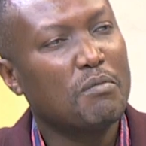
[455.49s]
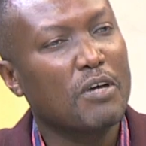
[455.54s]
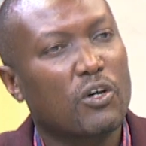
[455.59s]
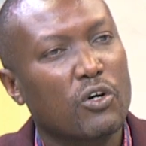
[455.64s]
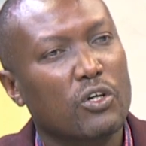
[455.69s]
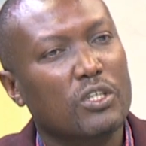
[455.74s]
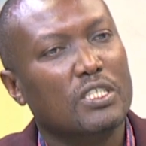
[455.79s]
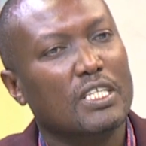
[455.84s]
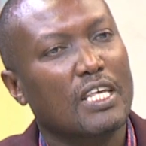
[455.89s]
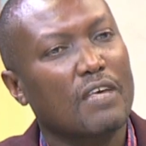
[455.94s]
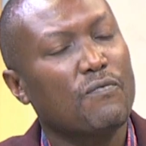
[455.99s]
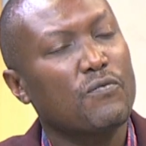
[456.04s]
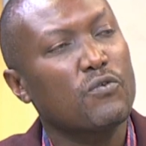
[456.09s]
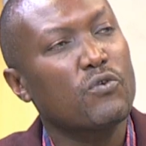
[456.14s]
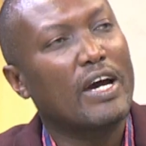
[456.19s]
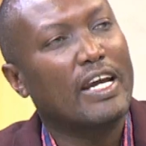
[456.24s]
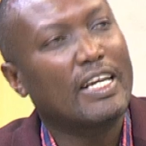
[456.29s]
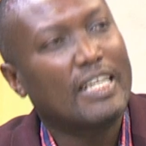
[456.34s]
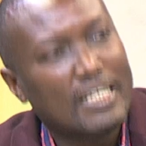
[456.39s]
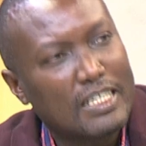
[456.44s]
because if
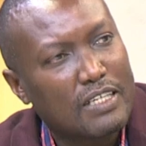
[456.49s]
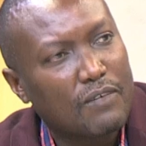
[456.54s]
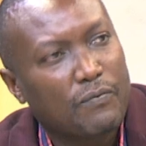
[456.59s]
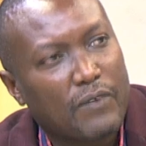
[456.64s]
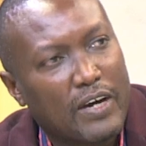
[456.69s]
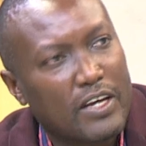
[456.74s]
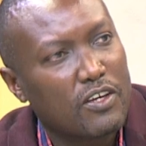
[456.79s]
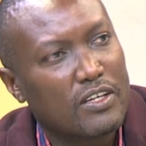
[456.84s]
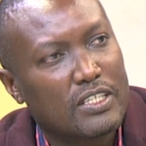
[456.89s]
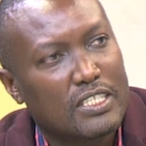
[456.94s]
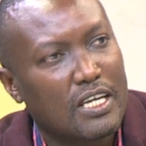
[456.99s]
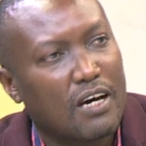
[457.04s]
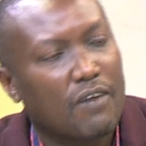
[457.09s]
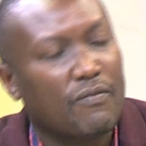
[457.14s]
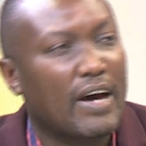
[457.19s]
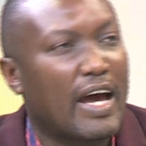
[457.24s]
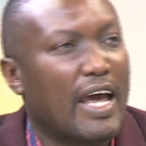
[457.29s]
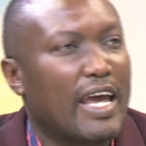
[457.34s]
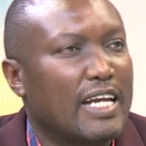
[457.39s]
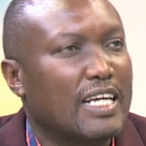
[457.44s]
you identify yourself,
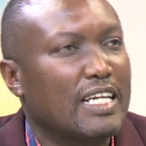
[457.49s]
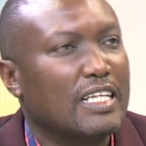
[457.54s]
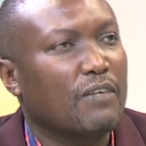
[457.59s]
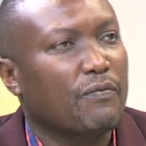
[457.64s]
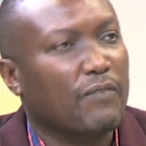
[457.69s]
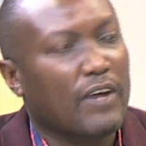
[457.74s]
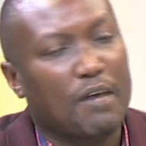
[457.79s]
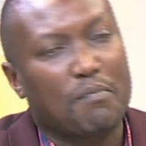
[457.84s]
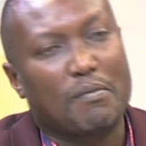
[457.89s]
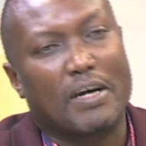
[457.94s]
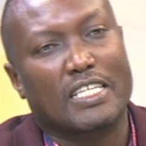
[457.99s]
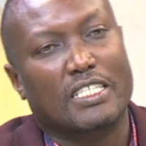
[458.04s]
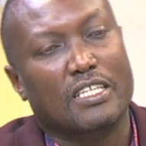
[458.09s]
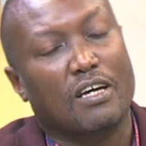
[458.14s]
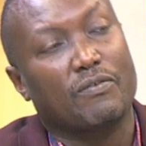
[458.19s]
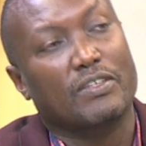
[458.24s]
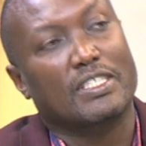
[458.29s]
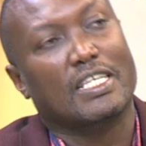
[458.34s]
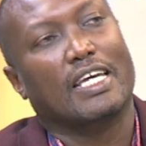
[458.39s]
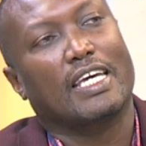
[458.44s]
I identify
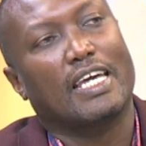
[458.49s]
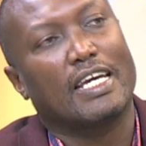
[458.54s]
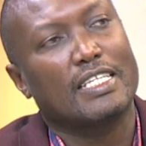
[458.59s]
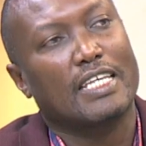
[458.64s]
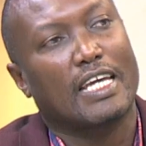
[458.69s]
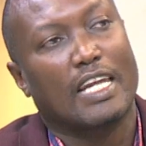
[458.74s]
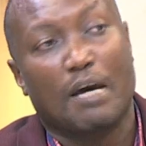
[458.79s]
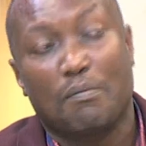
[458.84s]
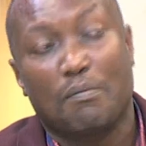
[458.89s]
myself as a Kenyan.